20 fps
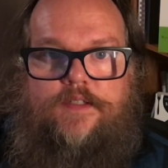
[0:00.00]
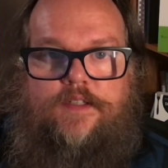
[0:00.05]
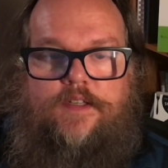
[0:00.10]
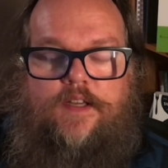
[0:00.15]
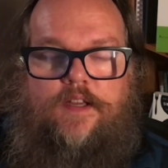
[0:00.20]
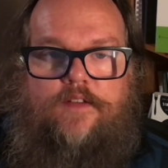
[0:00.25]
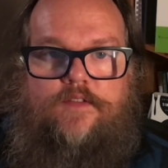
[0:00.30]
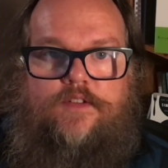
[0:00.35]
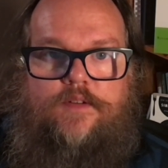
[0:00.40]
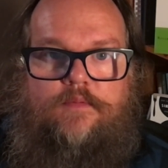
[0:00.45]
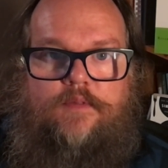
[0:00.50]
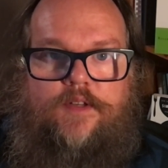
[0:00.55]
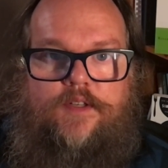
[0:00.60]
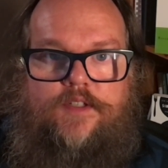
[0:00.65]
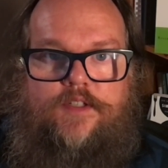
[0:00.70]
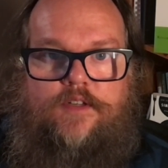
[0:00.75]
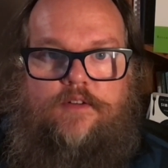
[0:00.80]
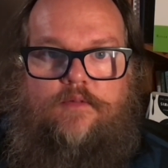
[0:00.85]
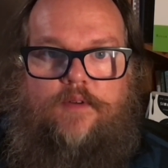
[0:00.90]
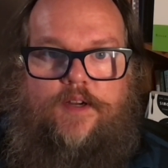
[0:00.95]
give some
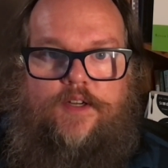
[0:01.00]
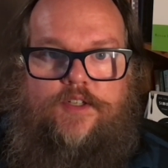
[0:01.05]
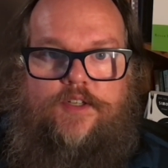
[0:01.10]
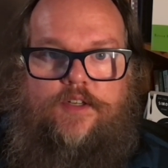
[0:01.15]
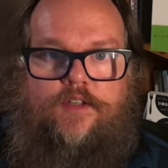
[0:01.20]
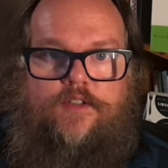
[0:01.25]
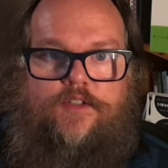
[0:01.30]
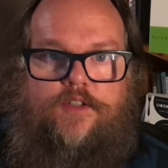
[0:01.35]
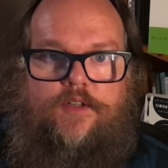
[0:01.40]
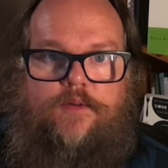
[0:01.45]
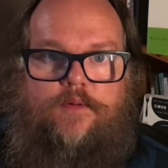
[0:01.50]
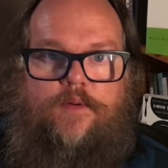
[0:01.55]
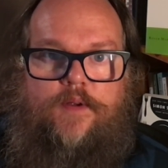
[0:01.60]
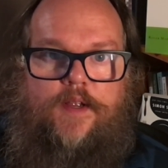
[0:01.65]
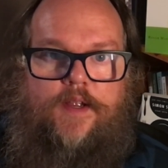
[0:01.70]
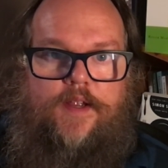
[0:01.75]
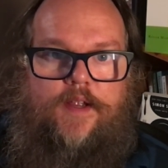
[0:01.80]
consideration to